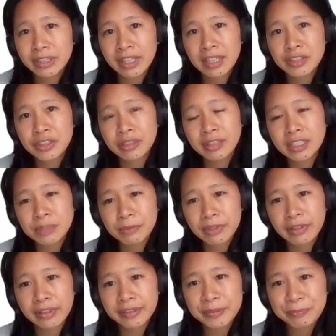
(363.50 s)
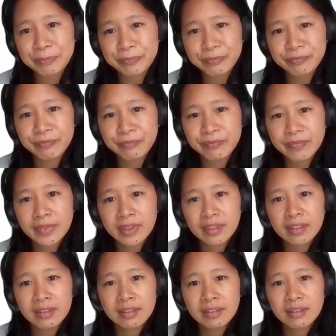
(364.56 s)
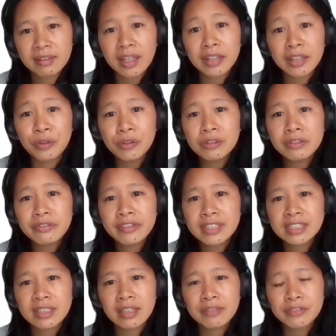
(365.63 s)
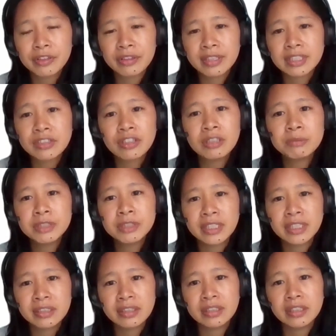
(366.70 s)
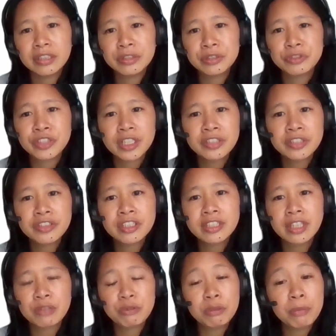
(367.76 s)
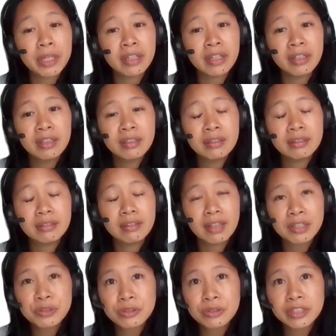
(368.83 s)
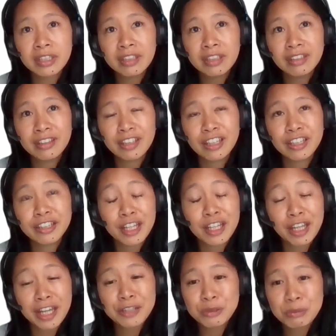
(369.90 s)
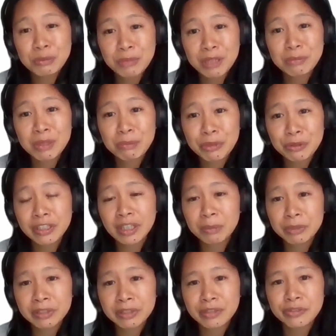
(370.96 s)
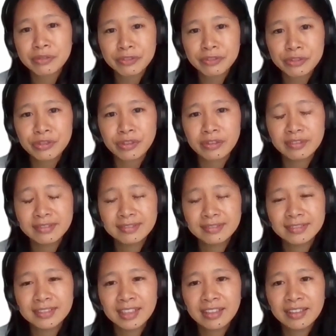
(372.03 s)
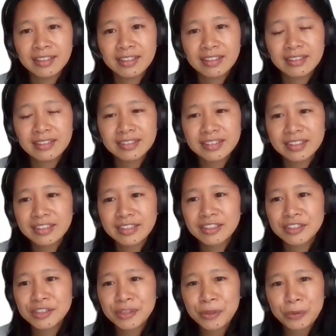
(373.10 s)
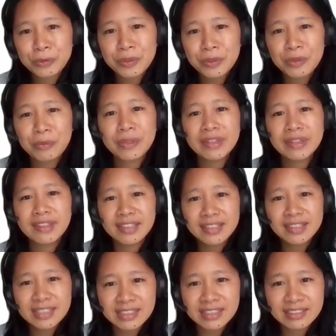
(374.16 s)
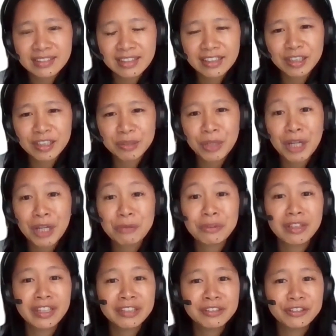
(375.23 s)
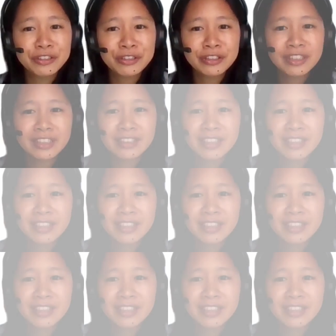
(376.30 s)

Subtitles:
and agile as we think. And all of this effort is culminating into changes that we may actually, may be building our potential future. So with this, I would like to turn our